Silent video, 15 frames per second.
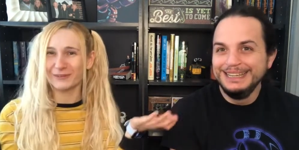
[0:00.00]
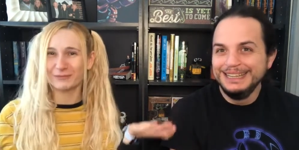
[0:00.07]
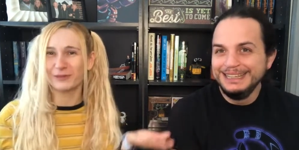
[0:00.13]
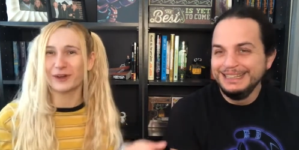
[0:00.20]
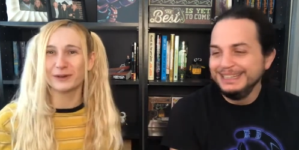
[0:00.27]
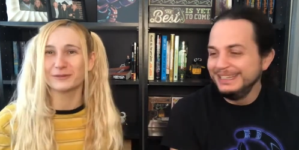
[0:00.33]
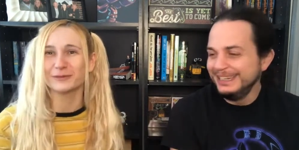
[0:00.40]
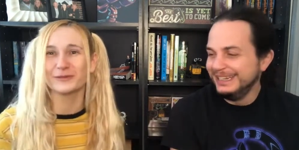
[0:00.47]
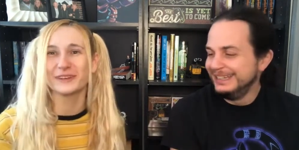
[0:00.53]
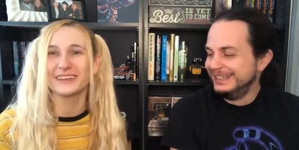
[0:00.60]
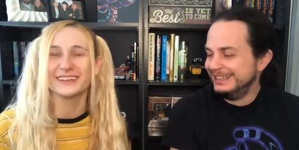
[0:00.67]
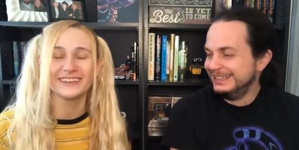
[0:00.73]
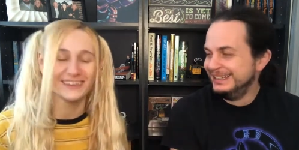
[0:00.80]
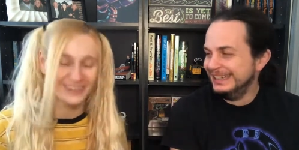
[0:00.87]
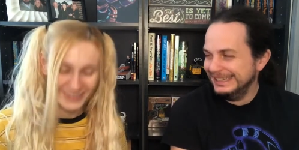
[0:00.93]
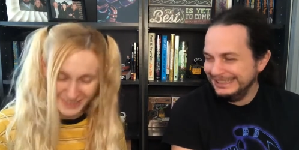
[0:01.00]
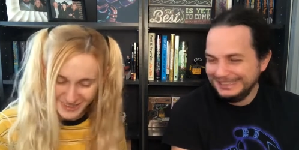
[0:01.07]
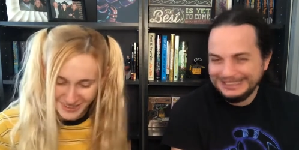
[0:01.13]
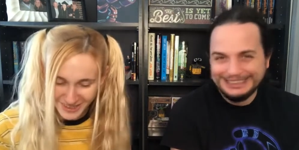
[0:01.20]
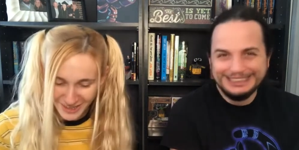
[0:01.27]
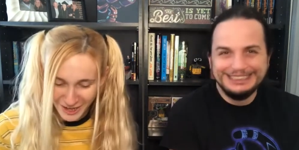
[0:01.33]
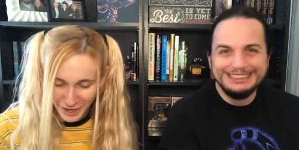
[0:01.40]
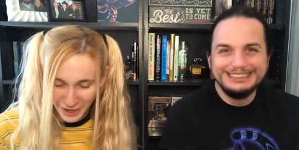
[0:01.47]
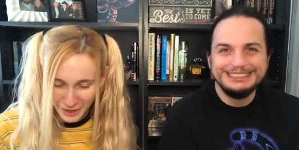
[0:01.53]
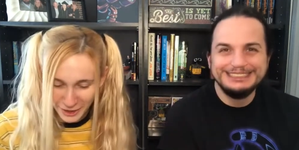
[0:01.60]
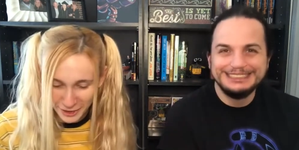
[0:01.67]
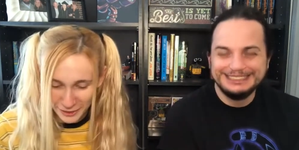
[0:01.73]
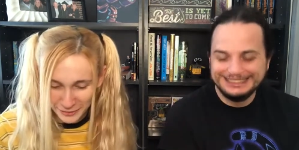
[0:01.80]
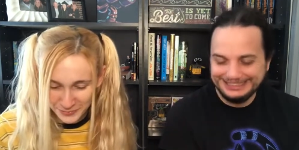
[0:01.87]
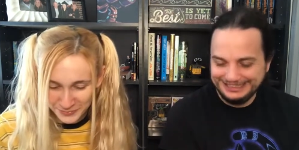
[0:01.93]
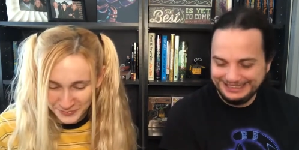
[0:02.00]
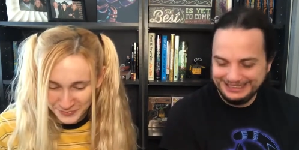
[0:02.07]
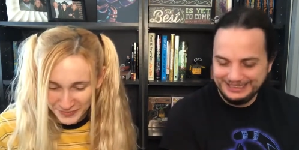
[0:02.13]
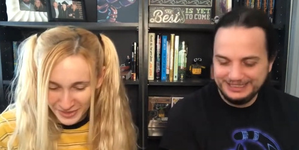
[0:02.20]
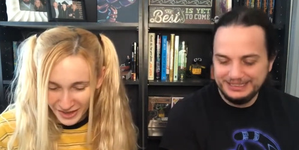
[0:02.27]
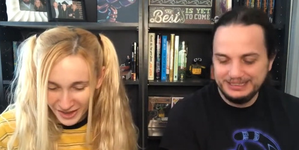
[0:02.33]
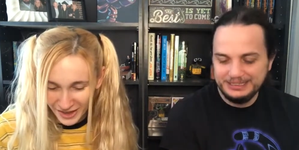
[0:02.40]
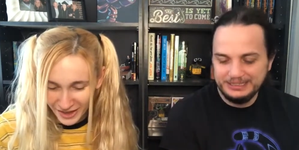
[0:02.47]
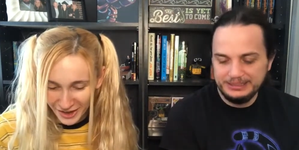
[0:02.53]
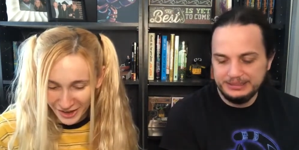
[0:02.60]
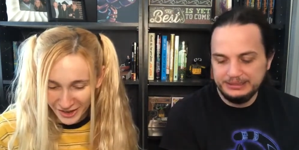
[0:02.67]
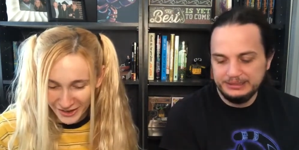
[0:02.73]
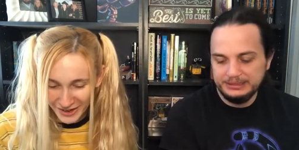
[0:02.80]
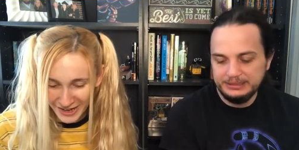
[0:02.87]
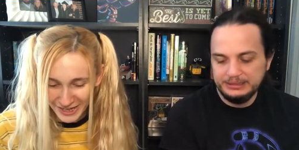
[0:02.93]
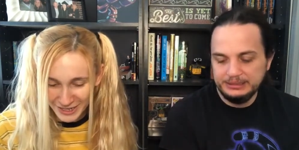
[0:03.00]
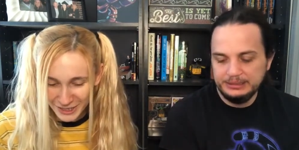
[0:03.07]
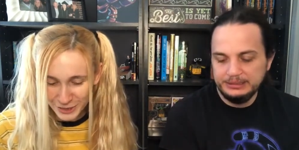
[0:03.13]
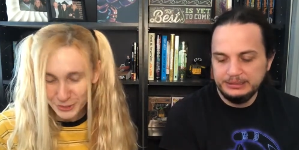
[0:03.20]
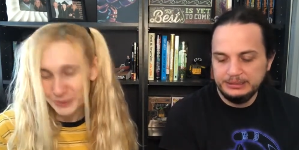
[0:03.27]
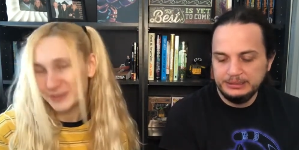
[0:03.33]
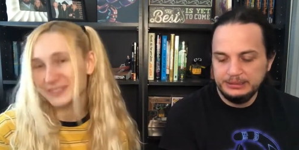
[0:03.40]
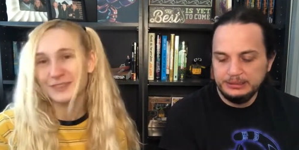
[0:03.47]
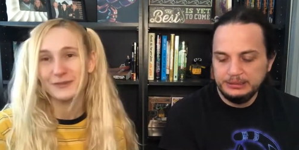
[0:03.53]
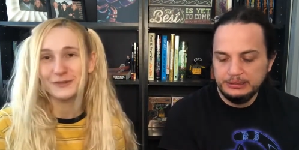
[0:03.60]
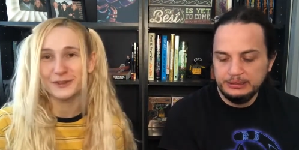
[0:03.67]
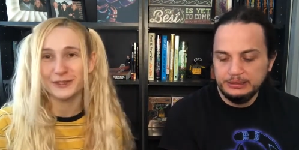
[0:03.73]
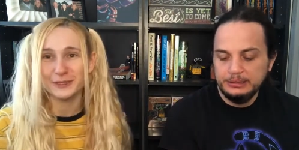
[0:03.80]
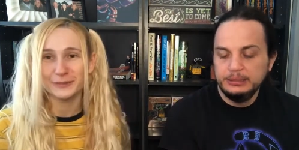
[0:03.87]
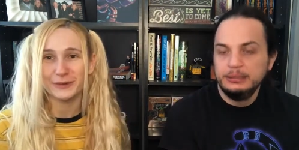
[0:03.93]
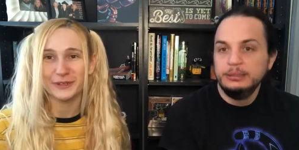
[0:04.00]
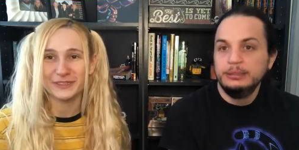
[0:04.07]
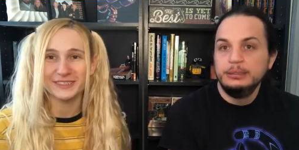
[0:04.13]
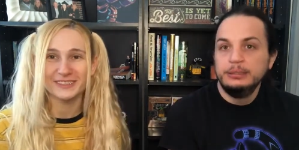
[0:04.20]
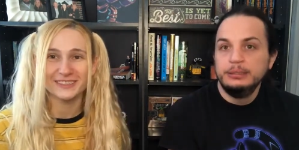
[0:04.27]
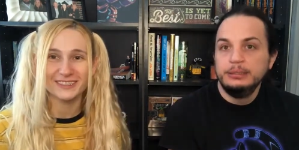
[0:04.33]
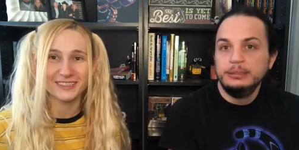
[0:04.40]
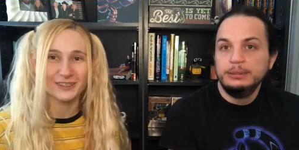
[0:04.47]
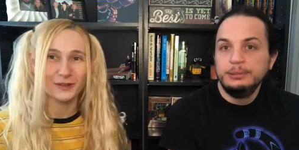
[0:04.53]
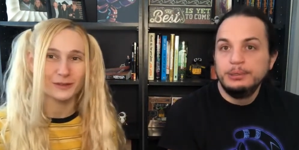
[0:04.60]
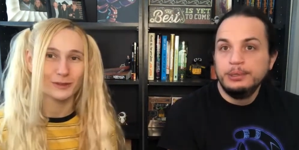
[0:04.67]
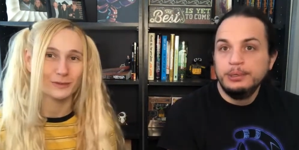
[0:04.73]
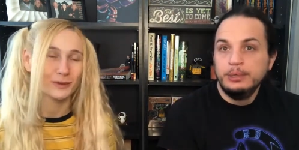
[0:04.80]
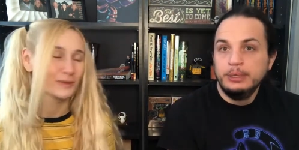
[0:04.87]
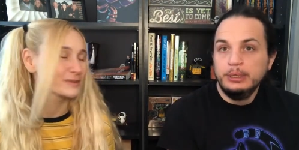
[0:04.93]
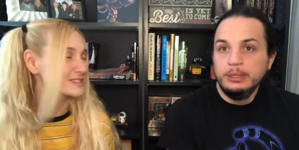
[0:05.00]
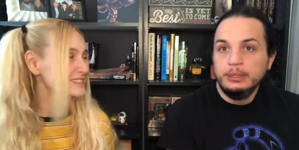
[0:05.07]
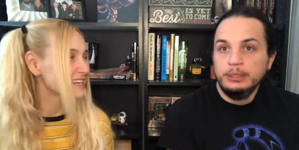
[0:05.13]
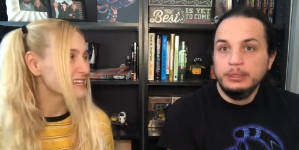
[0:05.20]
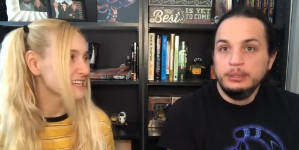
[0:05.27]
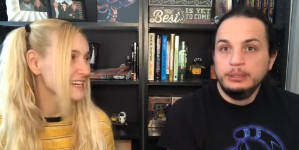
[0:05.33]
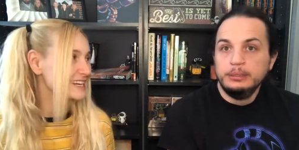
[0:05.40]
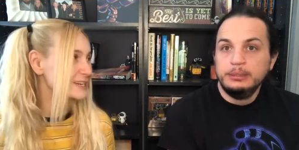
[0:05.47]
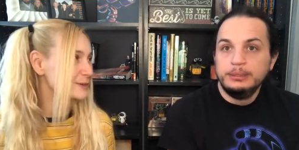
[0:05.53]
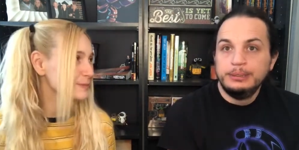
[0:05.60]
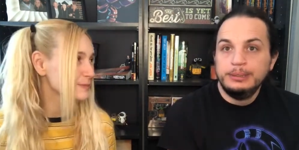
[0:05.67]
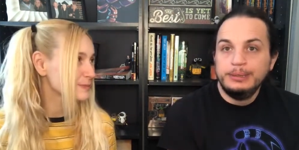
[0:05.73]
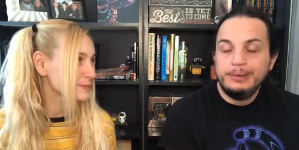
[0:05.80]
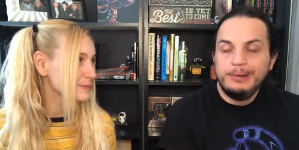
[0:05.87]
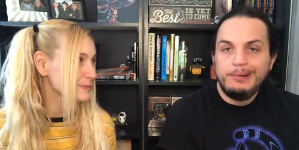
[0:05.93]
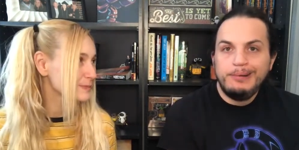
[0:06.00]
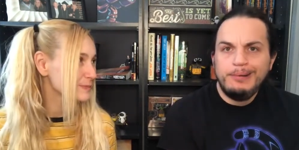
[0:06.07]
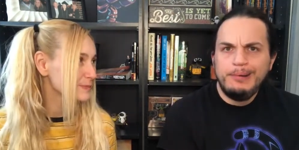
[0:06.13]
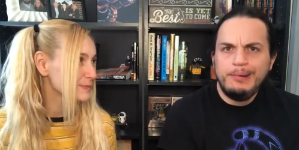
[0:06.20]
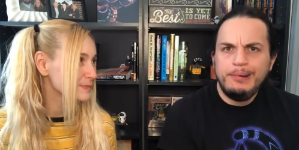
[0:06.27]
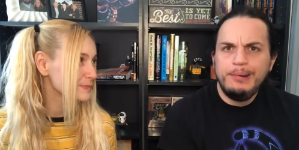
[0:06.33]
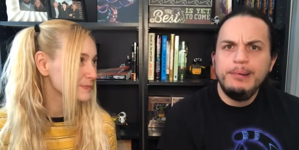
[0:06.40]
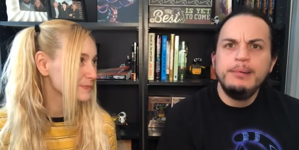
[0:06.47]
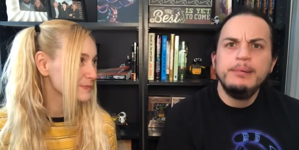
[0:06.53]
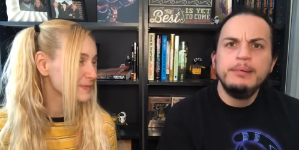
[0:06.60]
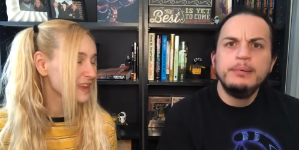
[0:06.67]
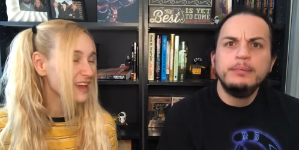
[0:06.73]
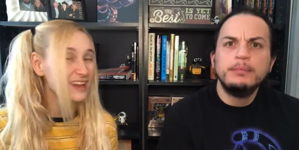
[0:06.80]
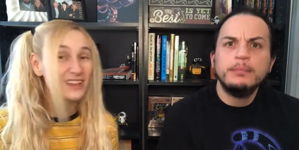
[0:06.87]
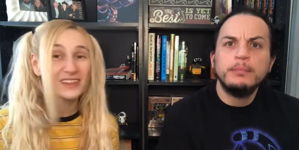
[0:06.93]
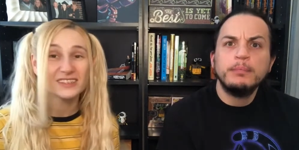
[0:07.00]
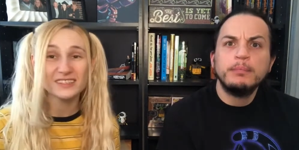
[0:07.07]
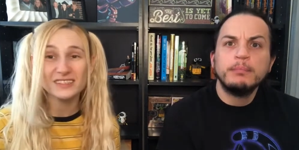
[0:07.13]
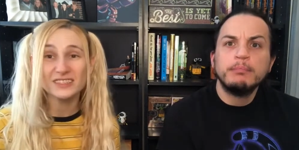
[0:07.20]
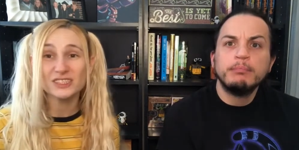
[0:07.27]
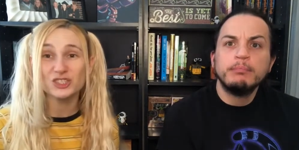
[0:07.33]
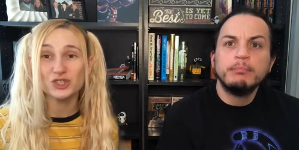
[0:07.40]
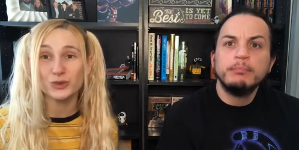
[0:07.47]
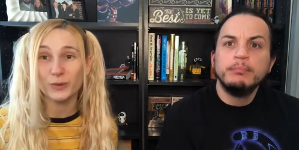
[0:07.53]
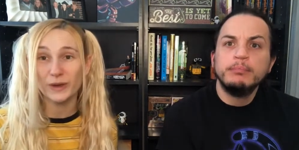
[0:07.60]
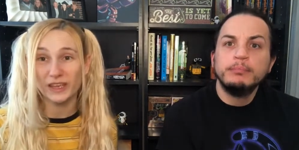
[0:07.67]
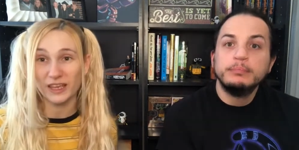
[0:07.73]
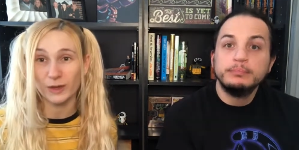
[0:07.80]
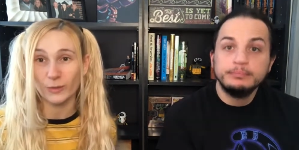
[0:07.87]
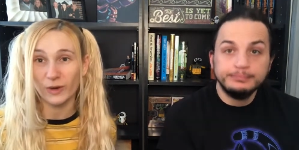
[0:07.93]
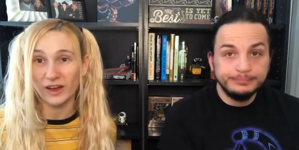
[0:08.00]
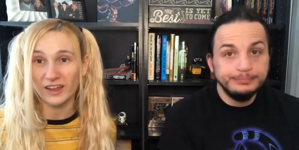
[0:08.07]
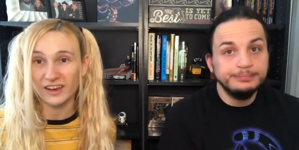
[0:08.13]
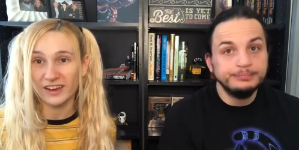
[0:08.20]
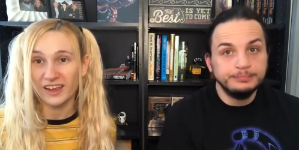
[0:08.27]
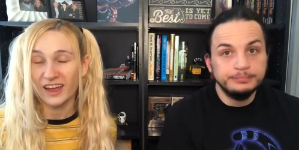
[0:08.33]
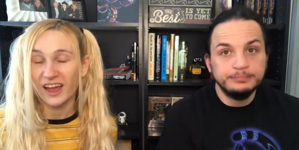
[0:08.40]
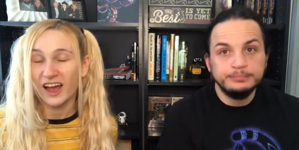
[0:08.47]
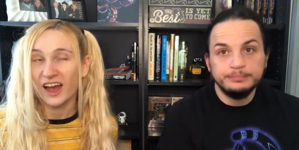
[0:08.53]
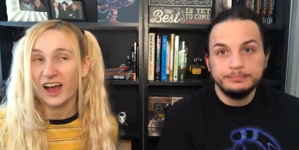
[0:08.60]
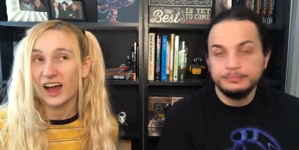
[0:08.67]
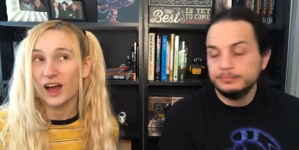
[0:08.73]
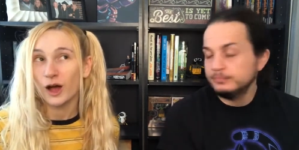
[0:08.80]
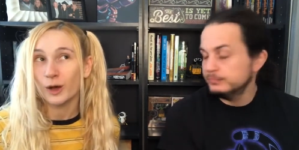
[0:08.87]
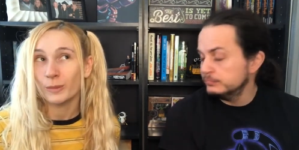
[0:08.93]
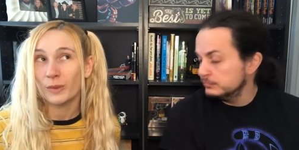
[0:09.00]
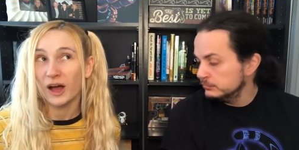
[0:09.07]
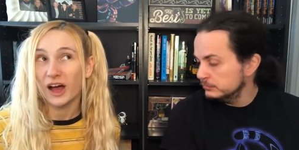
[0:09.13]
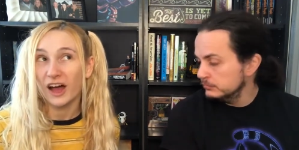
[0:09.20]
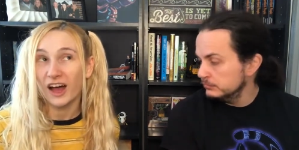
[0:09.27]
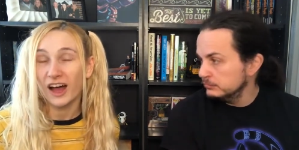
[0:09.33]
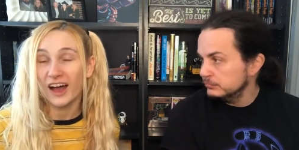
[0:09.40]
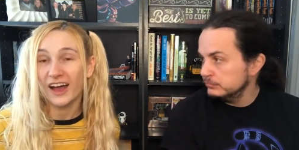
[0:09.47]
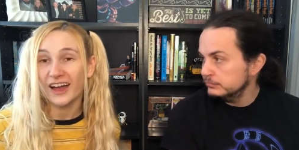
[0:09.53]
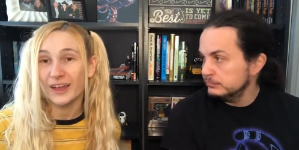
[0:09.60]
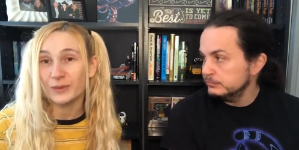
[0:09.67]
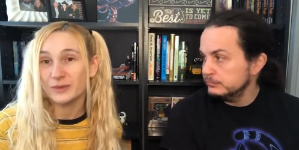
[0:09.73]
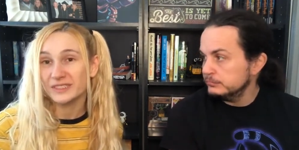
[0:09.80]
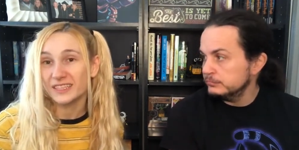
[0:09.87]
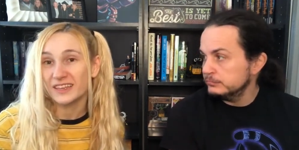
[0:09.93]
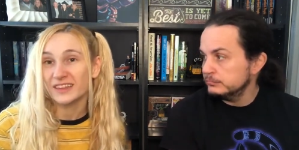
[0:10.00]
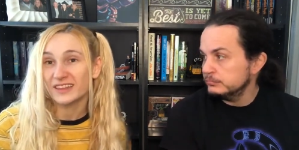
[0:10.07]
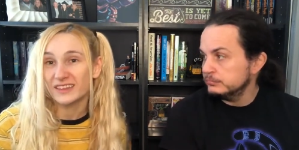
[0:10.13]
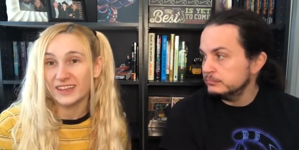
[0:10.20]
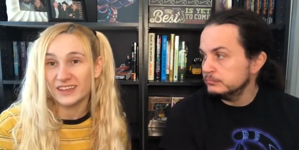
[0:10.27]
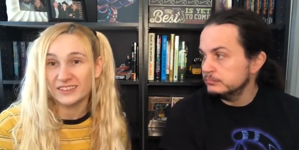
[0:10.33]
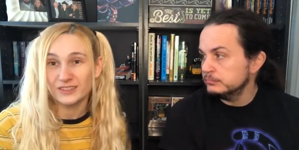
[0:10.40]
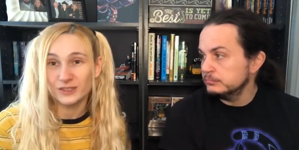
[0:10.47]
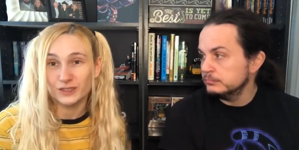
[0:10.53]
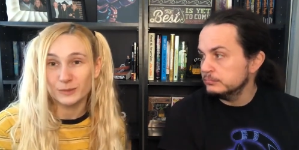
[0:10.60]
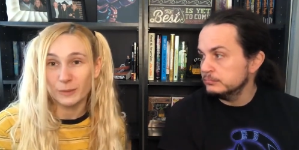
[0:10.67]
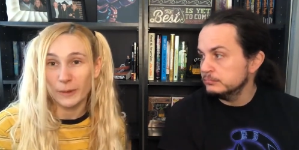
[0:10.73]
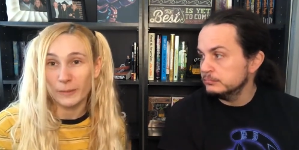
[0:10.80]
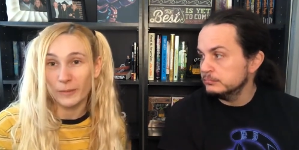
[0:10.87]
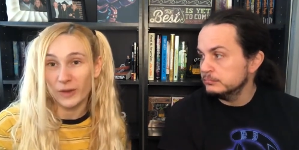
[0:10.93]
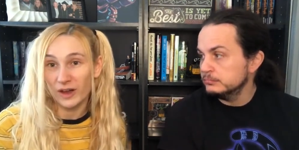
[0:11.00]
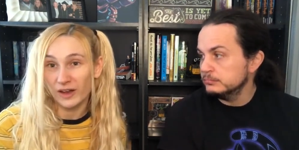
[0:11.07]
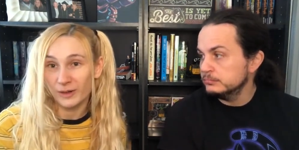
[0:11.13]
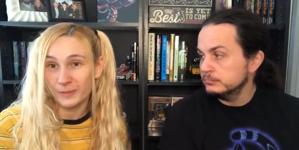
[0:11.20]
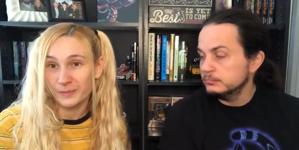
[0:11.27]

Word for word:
Speaker 1: probably. Yeah. um, all right. Who was the first person to know that we were dating? This is a tricky one. Mm-hmm. Um, I would say that the answer is my mom